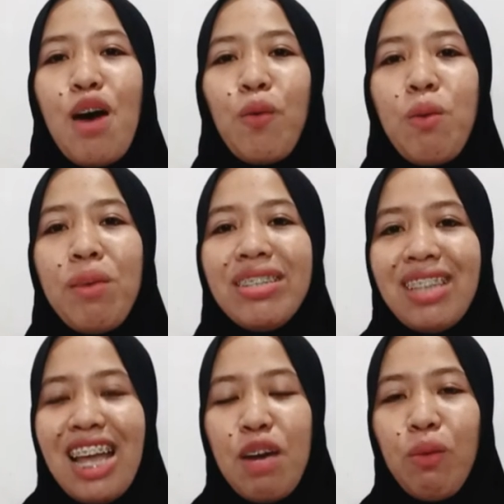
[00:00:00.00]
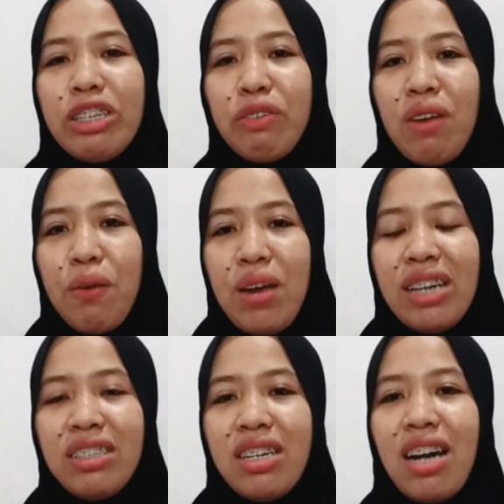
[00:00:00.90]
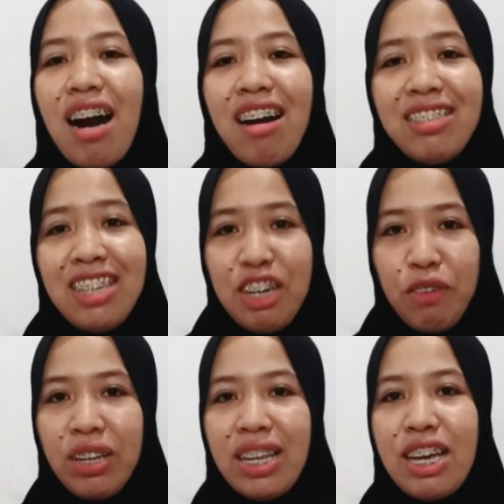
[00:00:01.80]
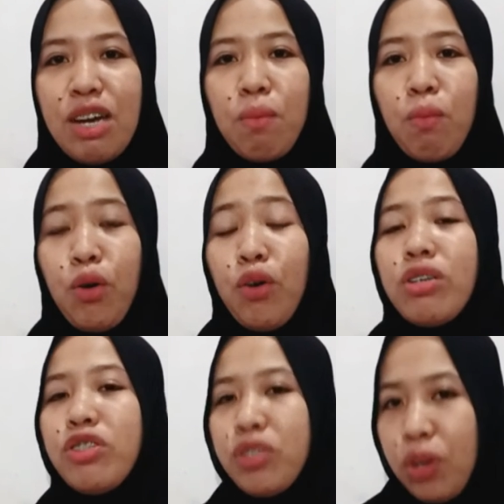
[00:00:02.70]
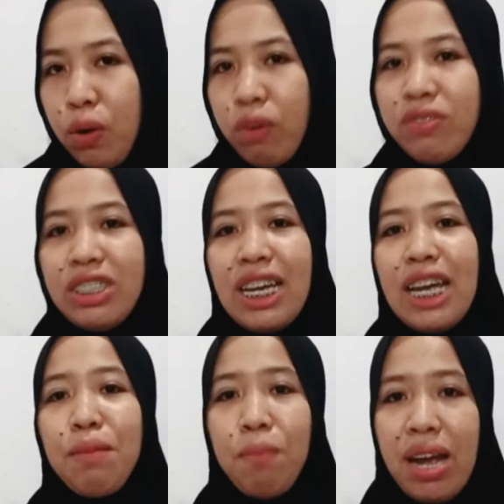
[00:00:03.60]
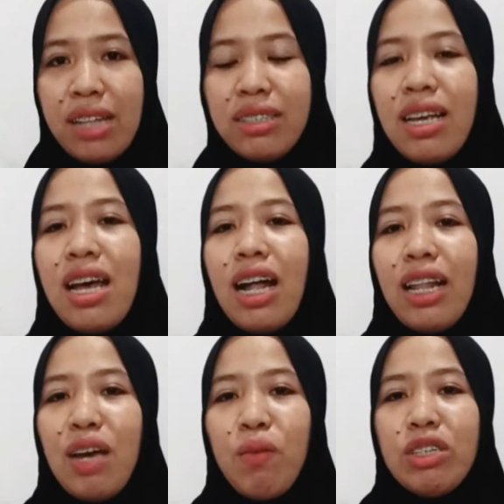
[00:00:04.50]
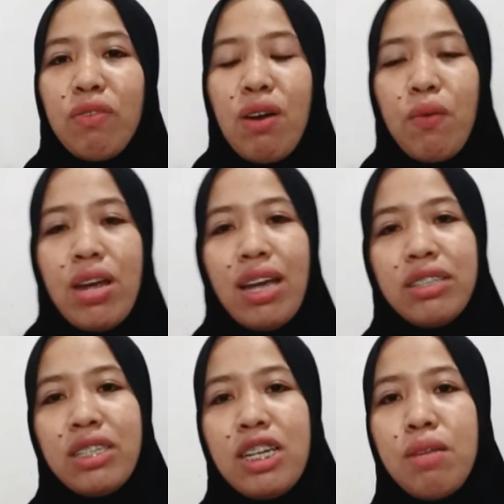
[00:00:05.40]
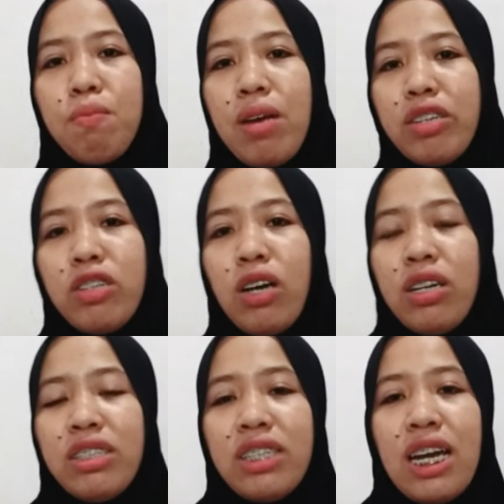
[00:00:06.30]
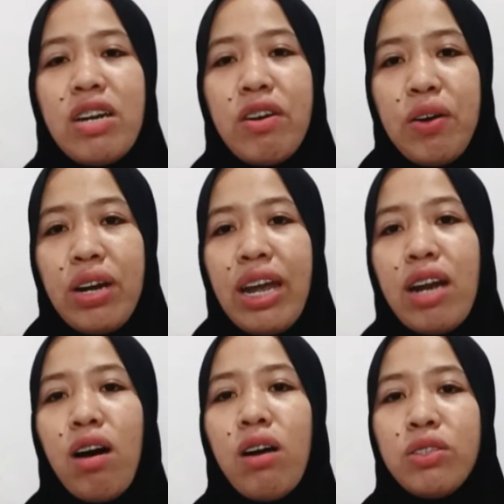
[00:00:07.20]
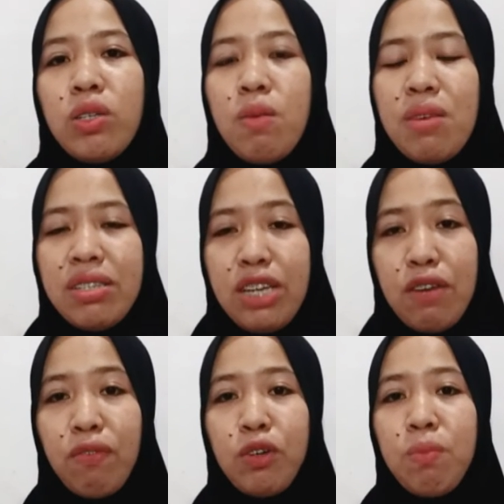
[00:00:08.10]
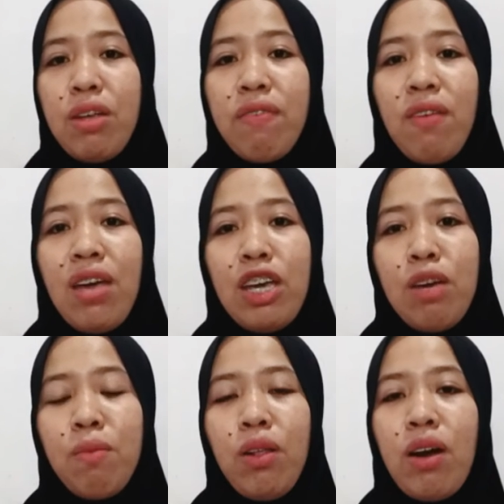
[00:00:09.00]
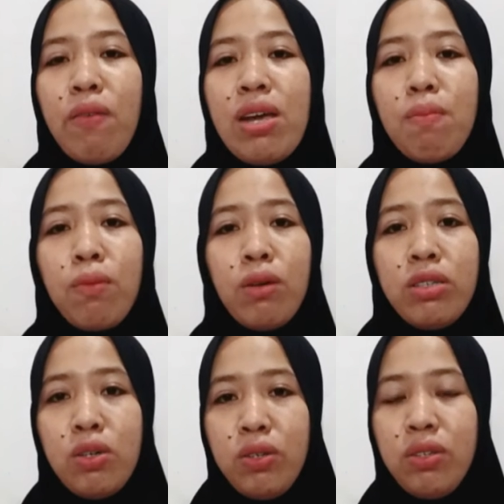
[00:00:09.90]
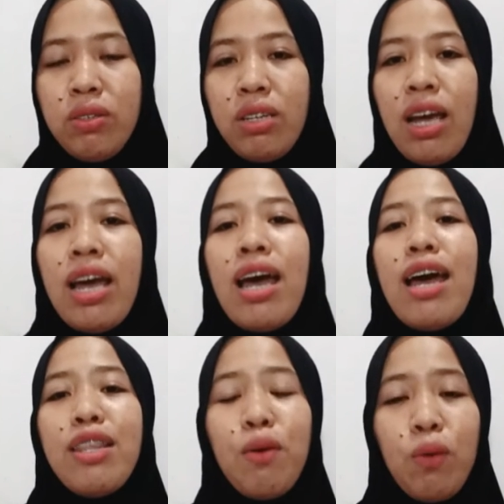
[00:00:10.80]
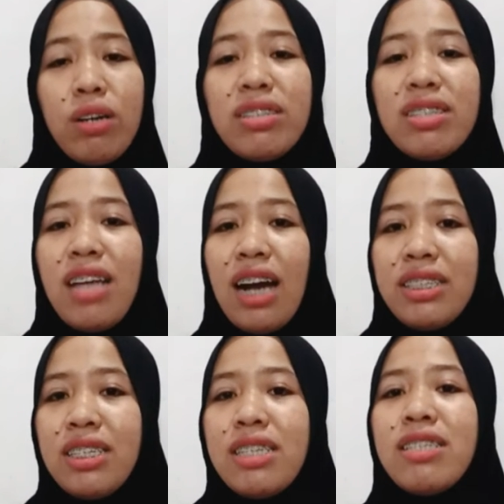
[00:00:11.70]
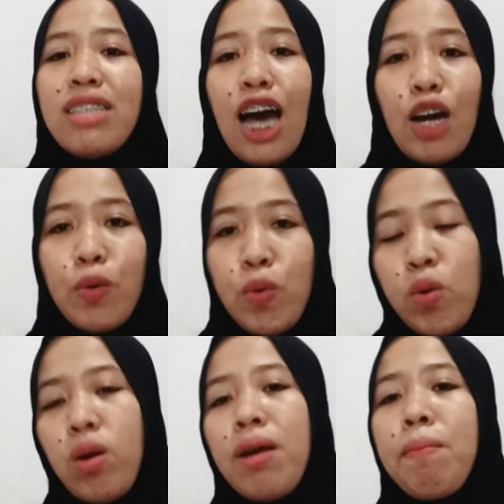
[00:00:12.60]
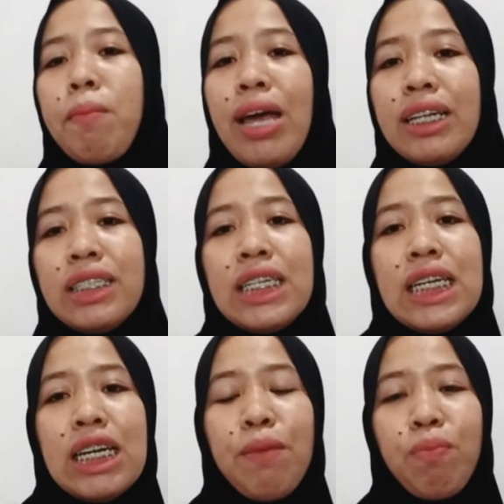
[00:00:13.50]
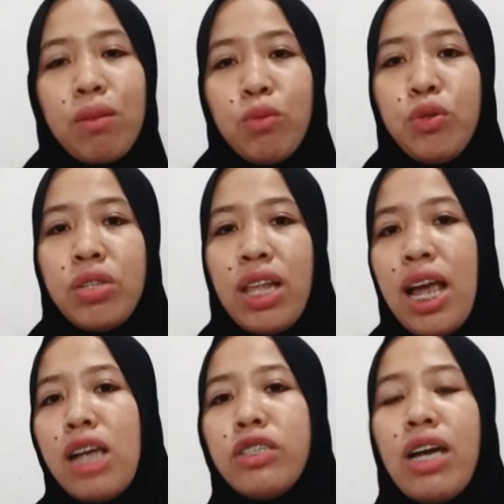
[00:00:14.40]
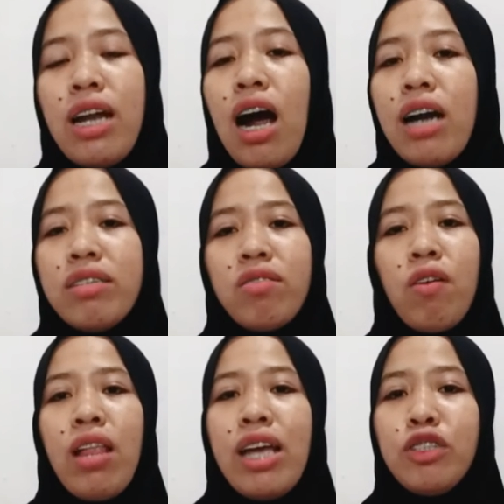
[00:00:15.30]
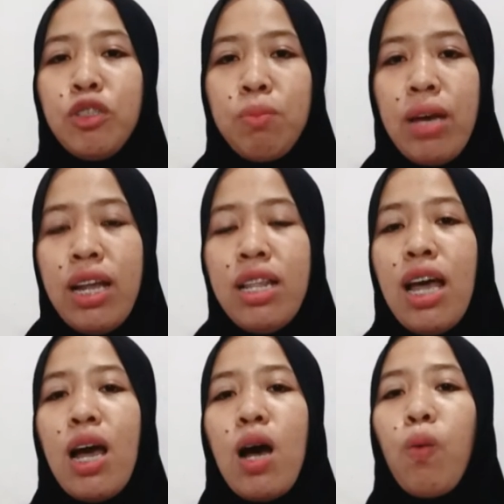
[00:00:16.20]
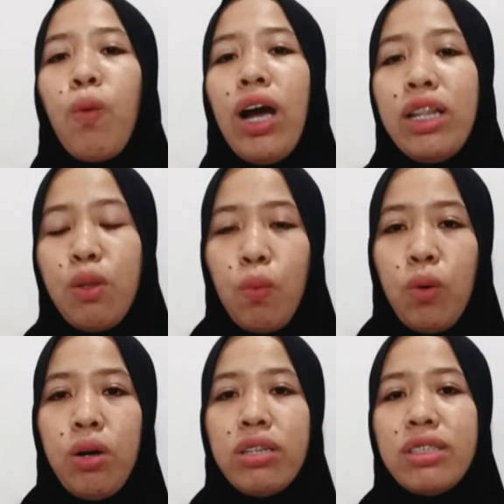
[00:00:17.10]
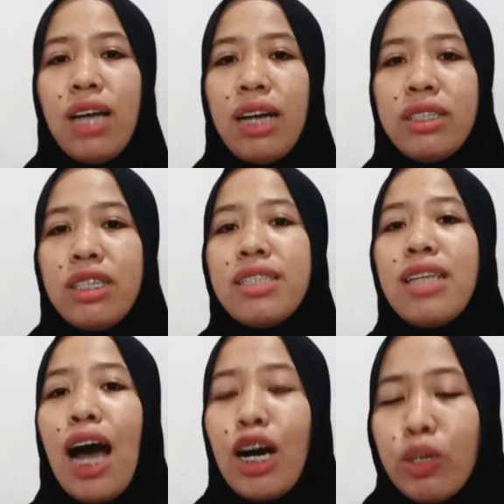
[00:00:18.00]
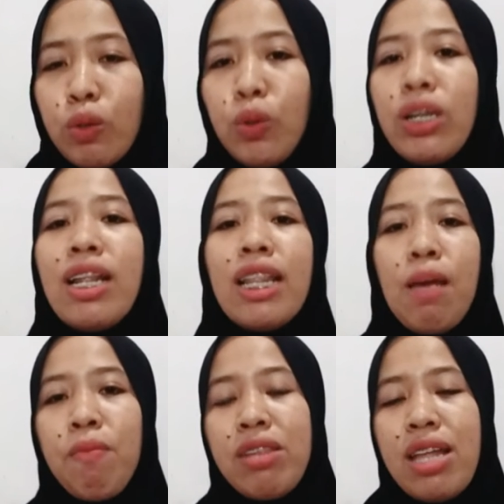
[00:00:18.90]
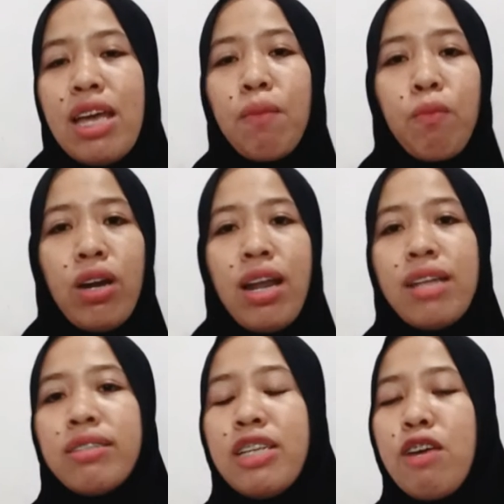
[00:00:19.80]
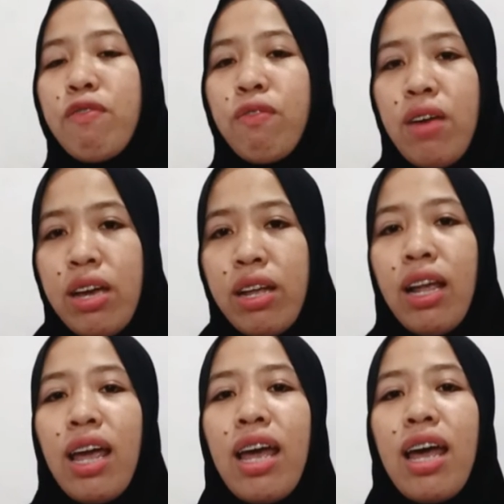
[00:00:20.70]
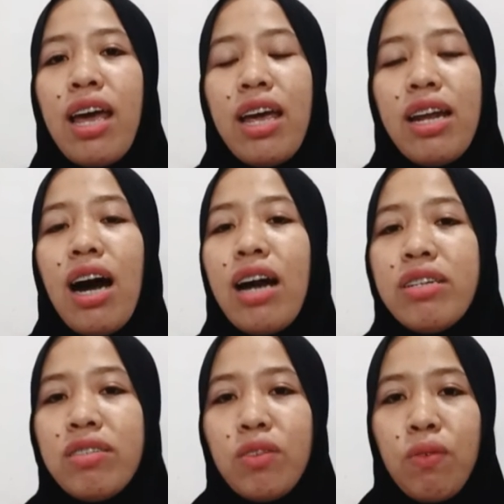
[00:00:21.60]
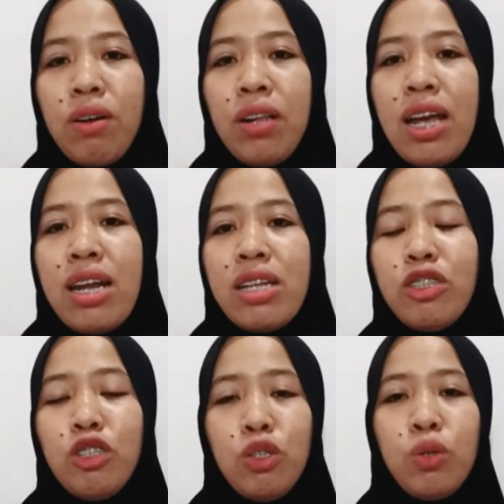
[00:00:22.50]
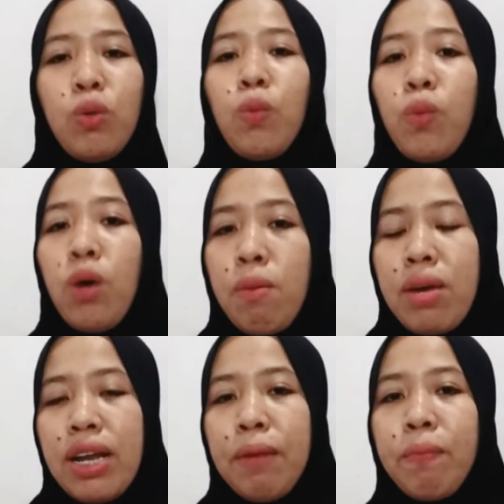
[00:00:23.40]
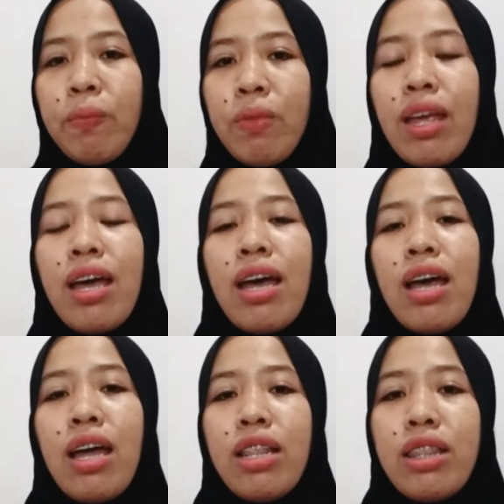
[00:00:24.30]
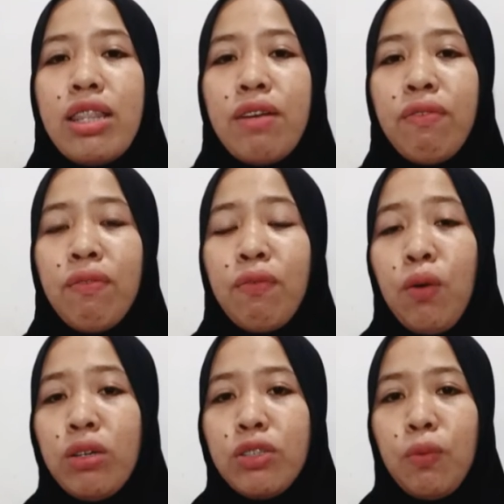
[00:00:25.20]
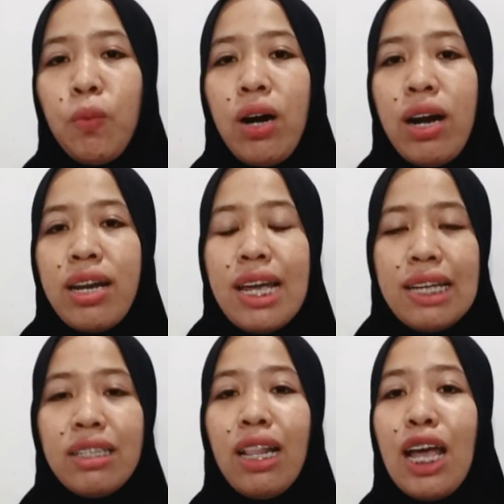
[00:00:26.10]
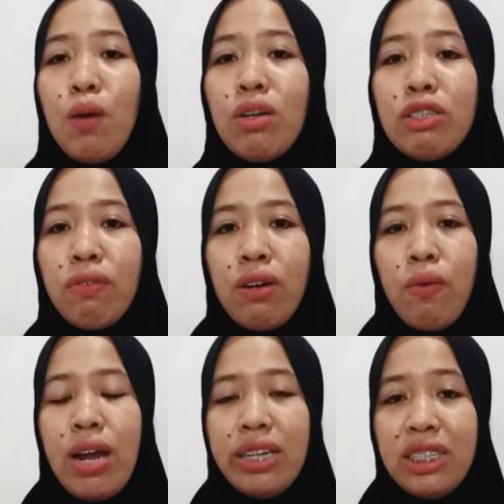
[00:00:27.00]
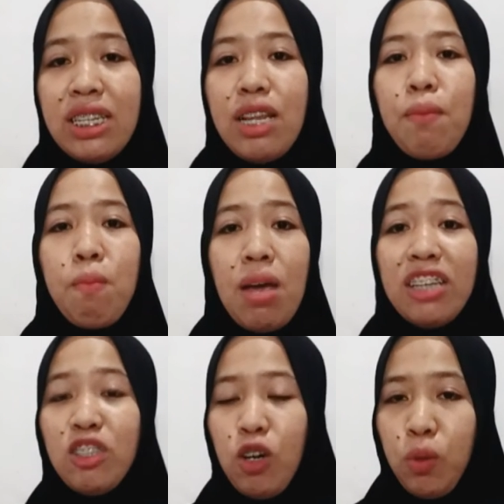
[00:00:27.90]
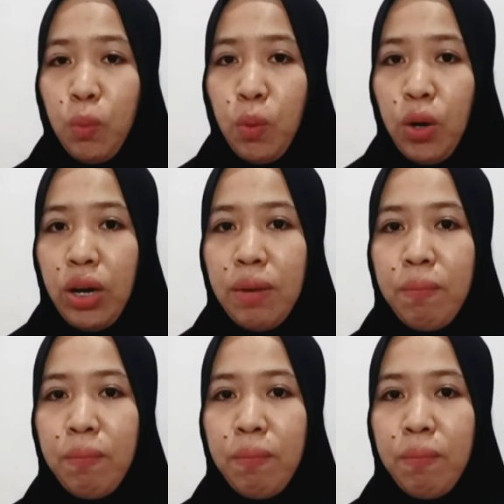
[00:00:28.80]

Women's language variation are generally more soft than men's. Language variation based on gender can also be seen from the vocabulary produced. The words such as sarung, peci, mustache, and others relate to men, while the words such as sanggul, lipstick, pretensi, veil, and others related to women. The fourth one is language variation based on word.